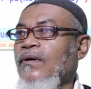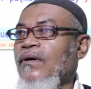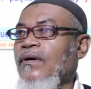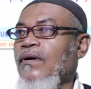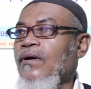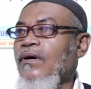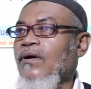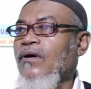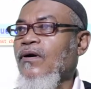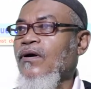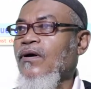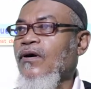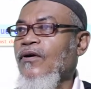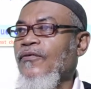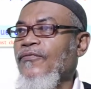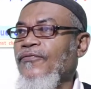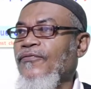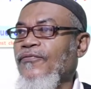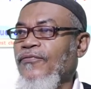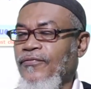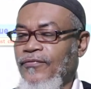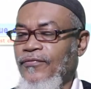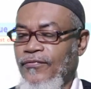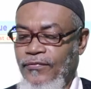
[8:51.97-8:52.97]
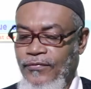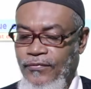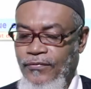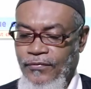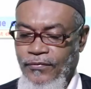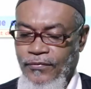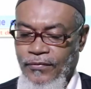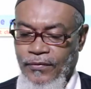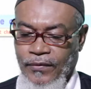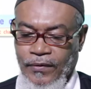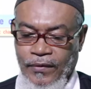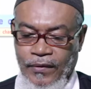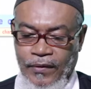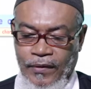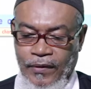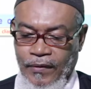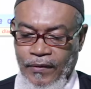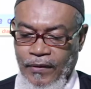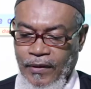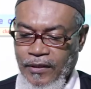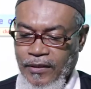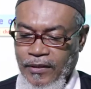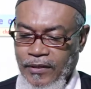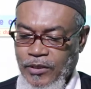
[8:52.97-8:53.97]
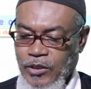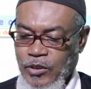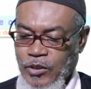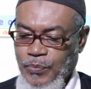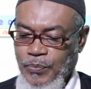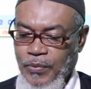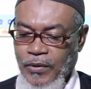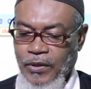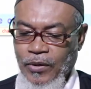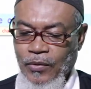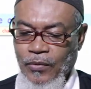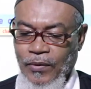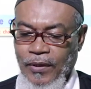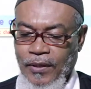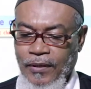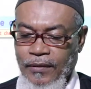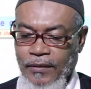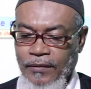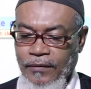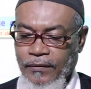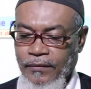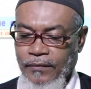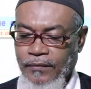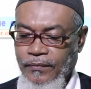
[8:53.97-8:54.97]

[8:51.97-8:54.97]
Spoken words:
of, that is p1